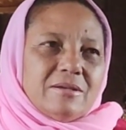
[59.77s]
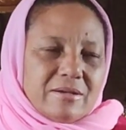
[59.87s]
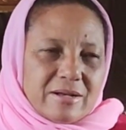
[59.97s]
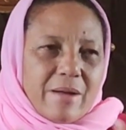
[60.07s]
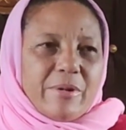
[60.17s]

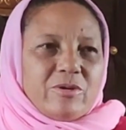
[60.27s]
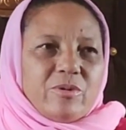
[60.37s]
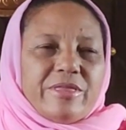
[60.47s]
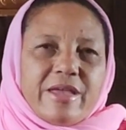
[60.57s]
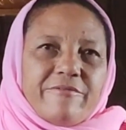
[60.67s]
come out
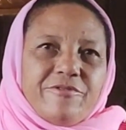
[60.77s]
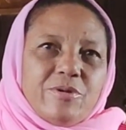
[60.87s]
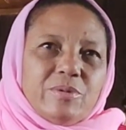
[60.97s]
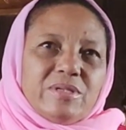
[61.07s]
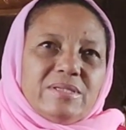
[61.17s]
with their
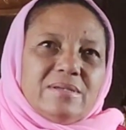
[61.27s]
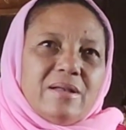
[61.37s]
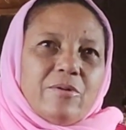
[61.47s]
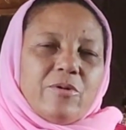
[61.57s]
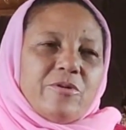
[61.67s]
views,
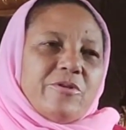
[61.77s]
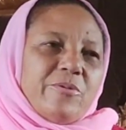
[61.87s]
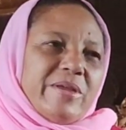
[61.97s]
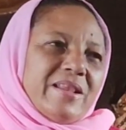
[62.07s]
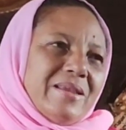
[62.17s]
although
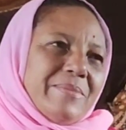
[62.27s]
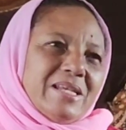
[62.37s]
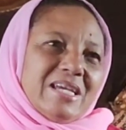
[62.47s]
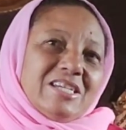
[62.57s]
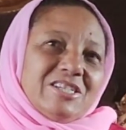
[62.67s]
with
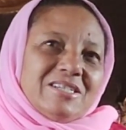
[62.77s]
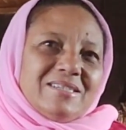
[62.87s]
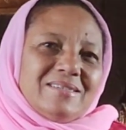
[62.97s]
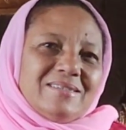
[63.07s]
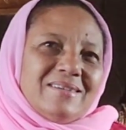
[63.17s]
limitations.